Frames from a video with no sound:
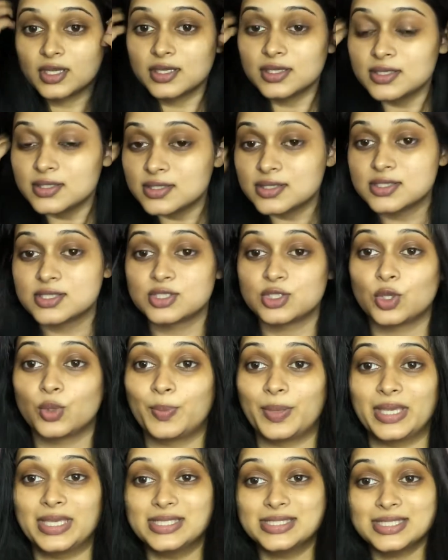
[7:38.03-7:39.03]
So
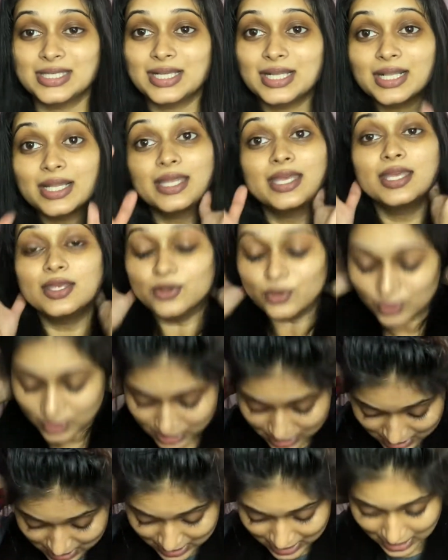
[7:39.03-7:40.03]
basically you can
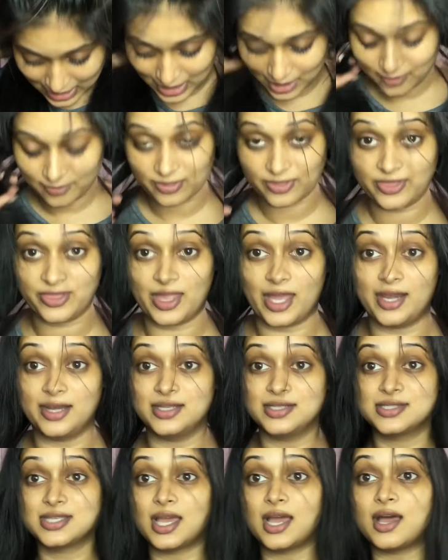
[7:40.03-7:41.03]
see that is
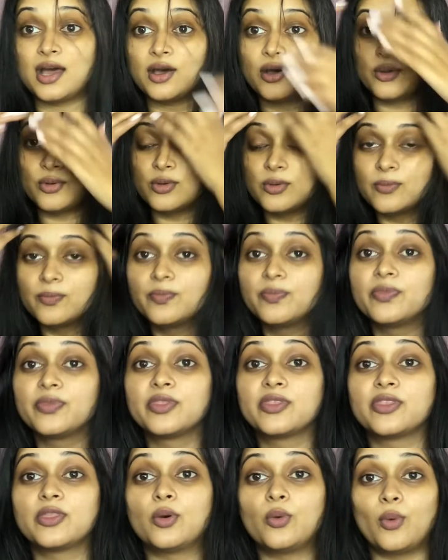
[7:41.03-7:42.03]
how
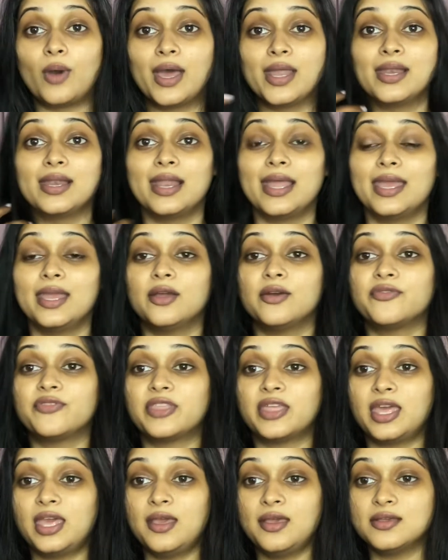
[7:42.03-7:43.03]
the one layer of the
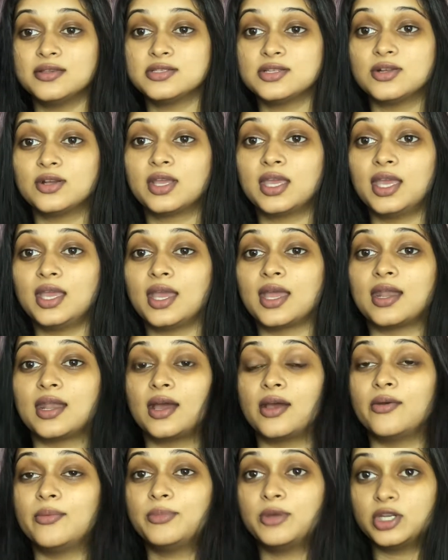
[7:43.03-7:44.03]
hair is looking. And now
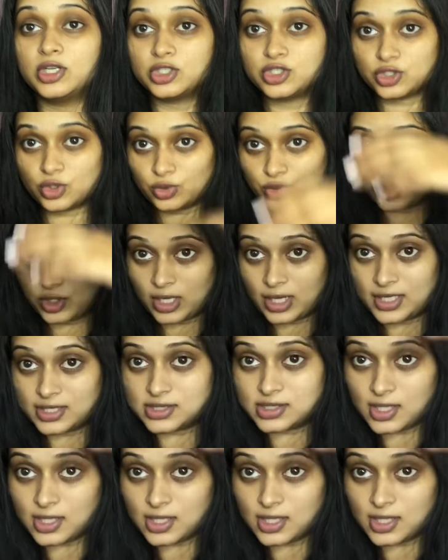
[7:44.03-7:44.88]
I'm going to show you guys